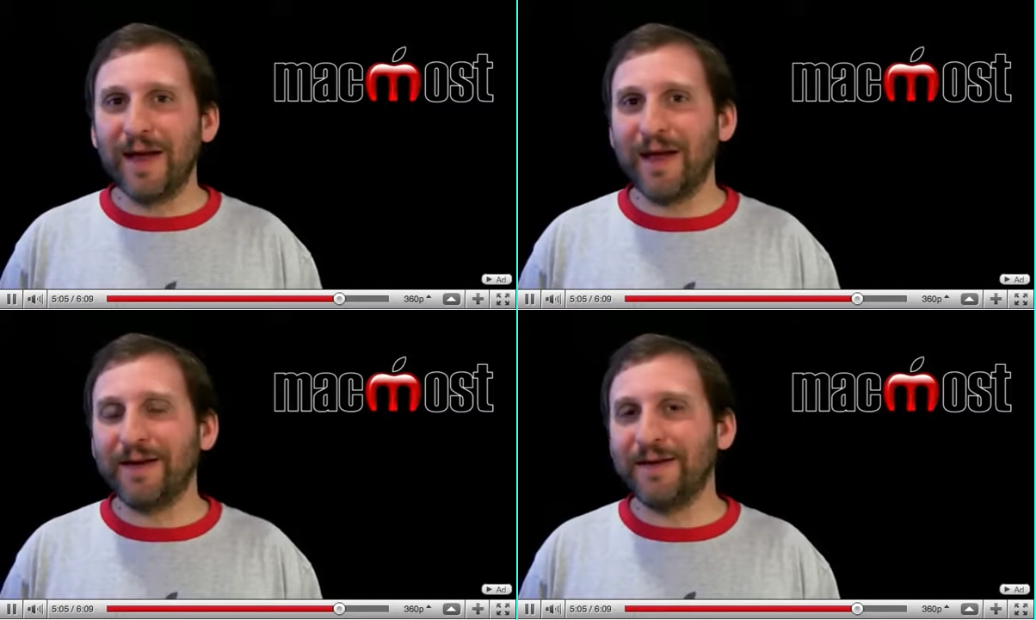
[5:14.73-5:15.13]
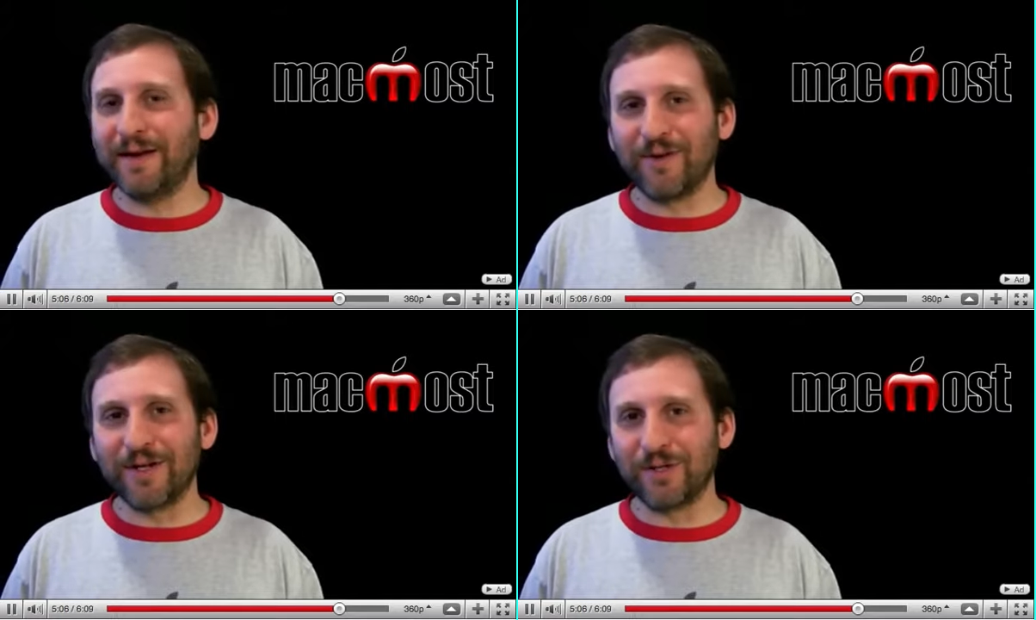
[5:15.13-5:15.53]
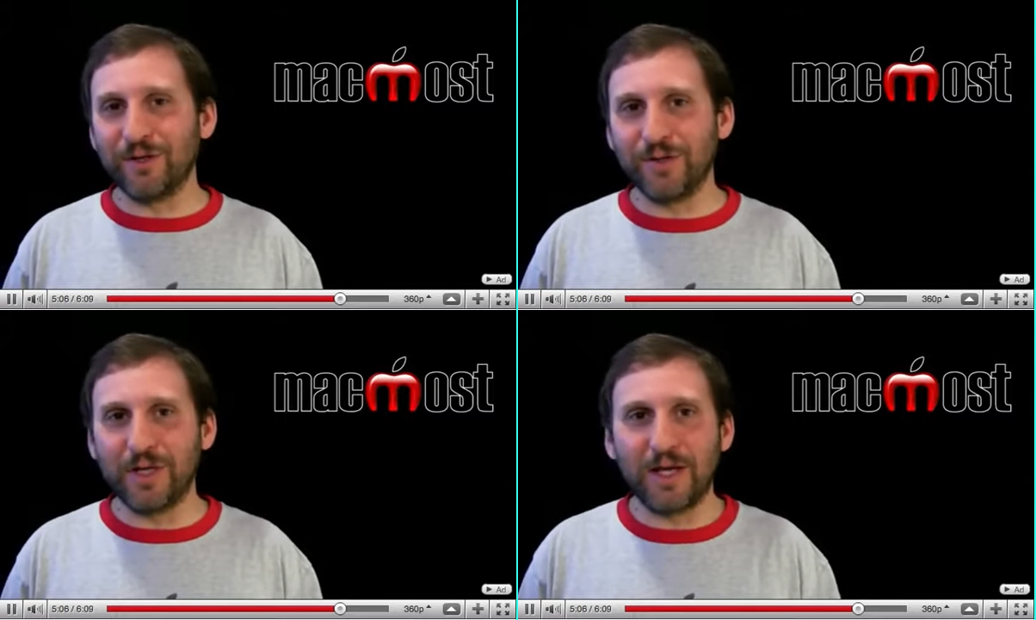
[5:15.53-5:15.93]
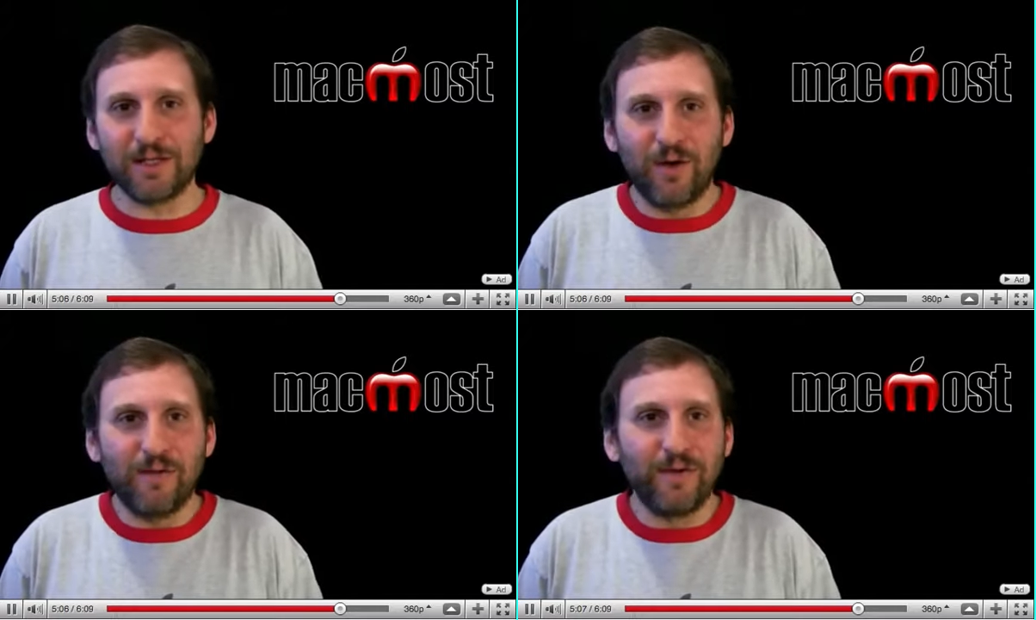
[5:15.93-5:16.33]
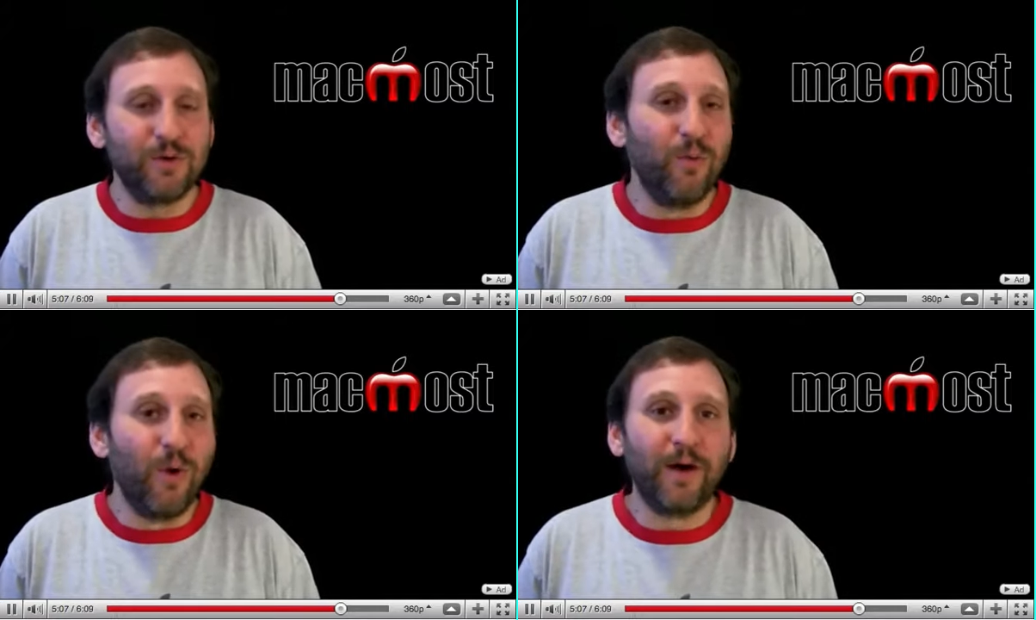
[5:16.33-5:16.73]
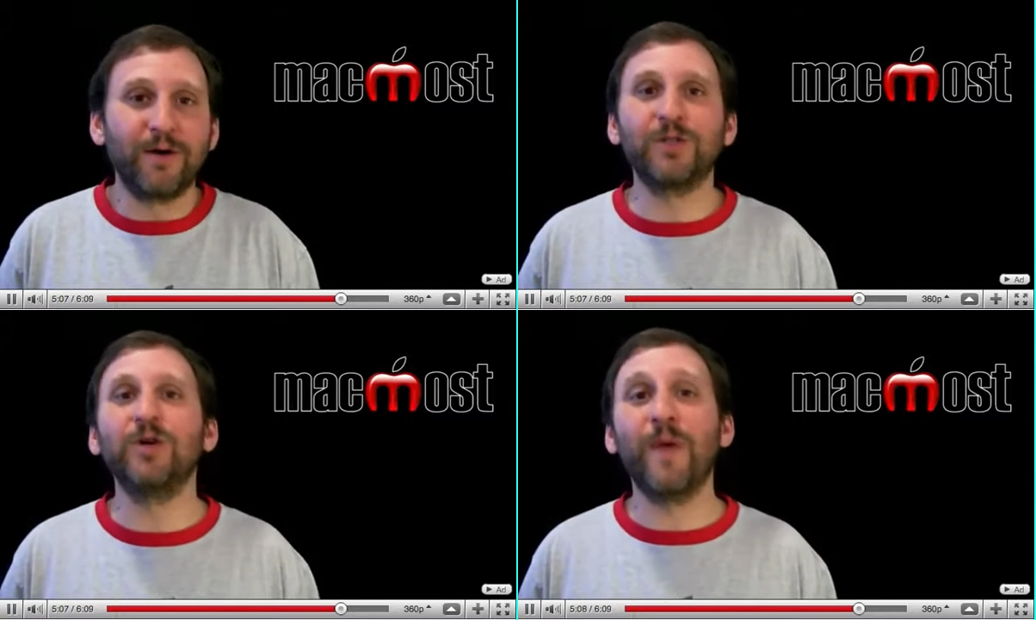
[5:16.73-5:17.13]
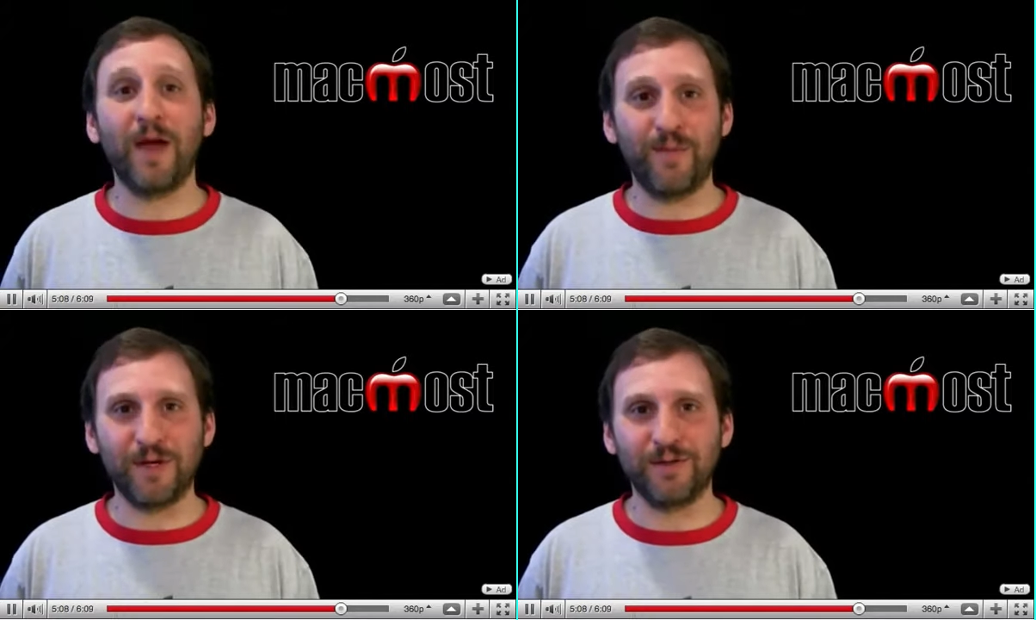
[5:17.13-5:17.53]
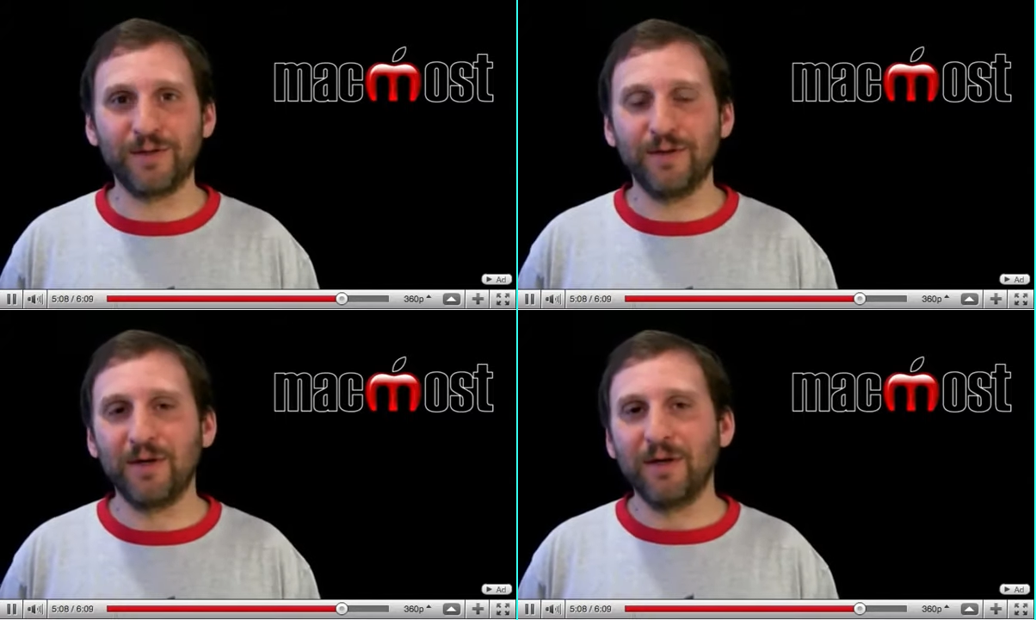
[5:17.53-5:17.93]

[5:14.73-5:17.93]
in a resolution that's equivalent to 1 or 2 megapixels.